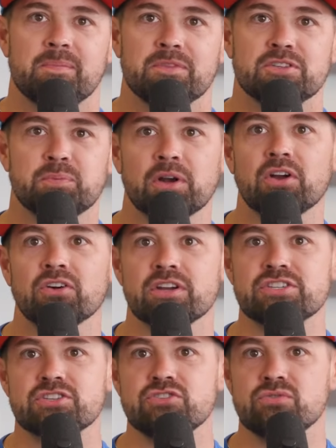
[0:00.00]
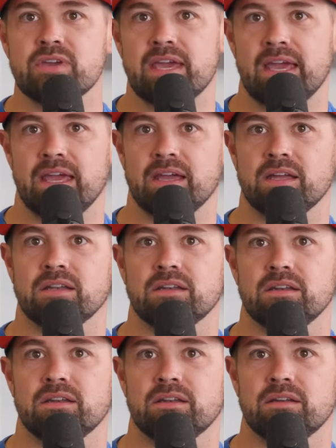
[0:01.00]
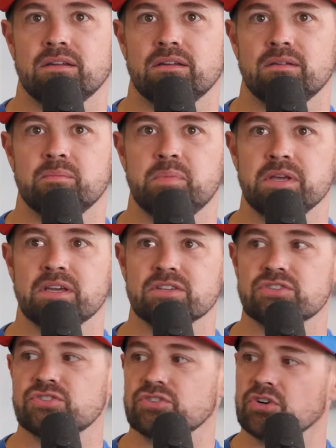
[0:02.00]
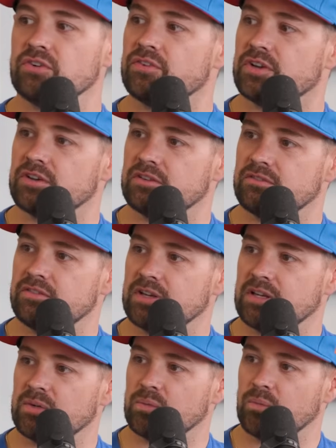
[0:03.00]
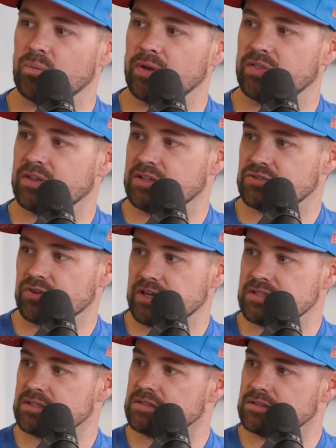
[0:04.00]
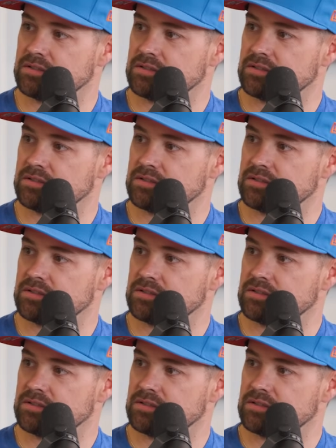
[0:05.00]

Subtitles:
sprint car racing. You can't be conservative and win these races.